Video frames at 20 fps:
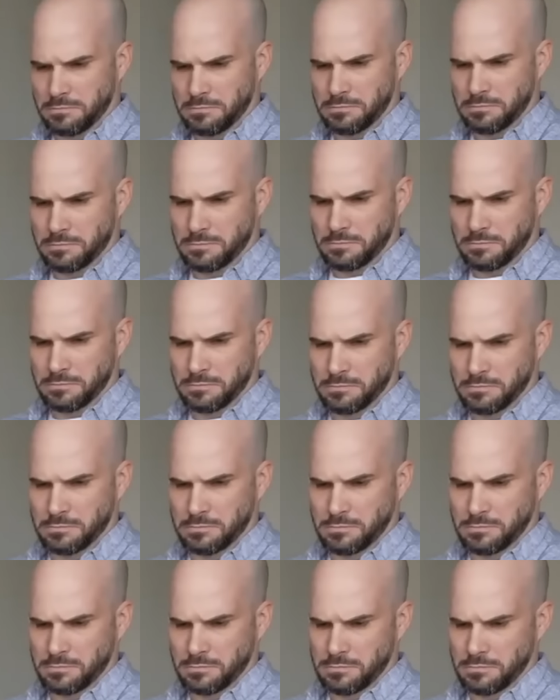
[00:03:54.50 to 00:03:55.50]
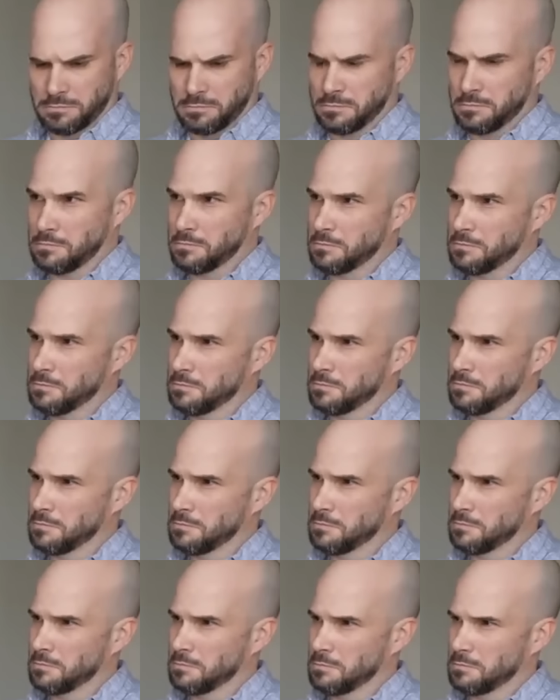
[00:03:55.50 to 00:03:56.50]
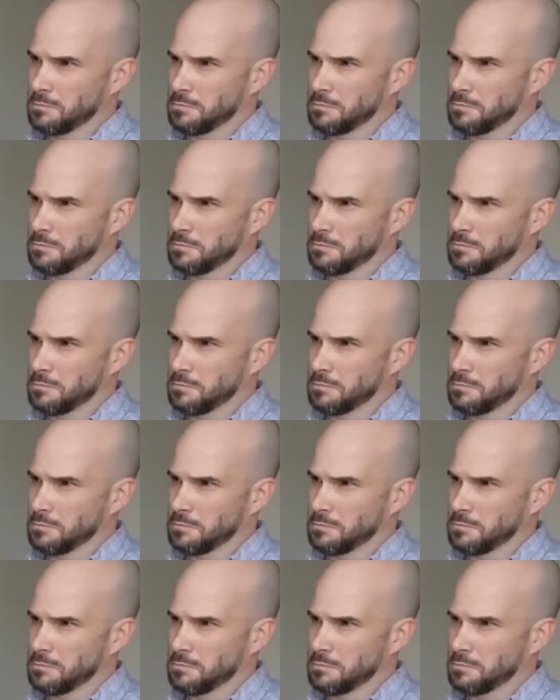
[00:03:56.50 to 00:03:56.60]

(silent)